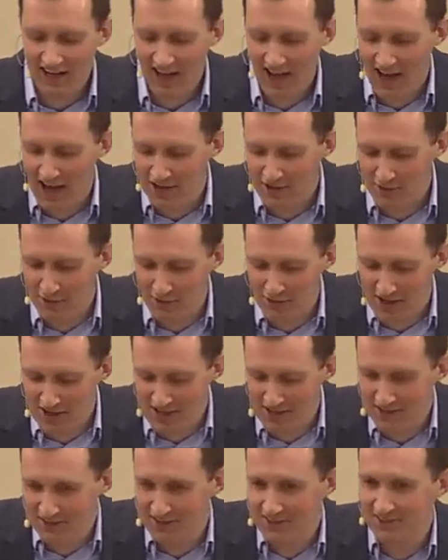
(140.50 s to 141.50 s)
a
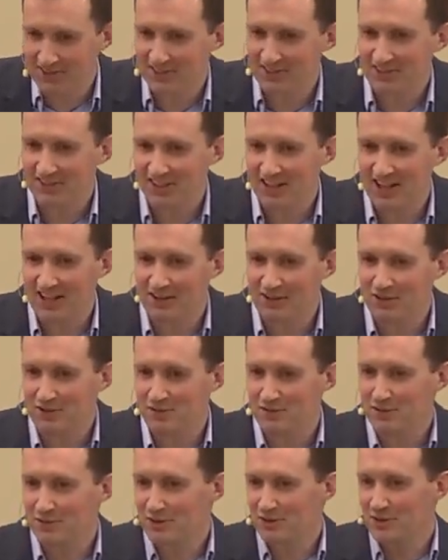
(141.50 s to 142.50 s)
catchphrase. Uh, lots
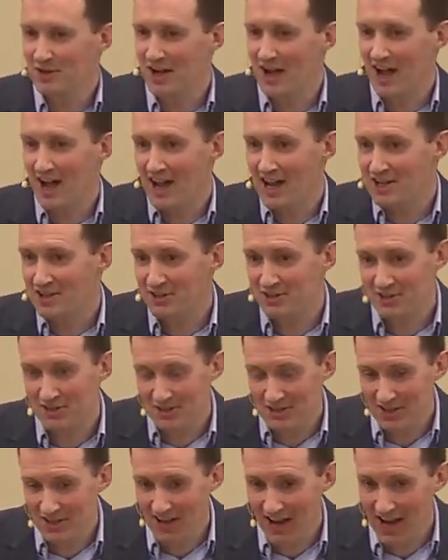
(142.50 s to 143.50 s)
of you will know it. I,
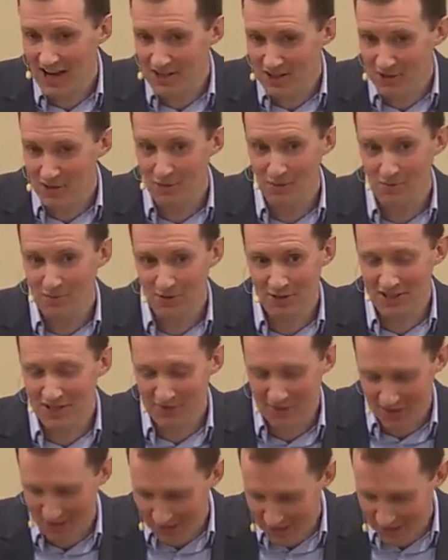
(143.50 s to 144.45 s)
I don't believe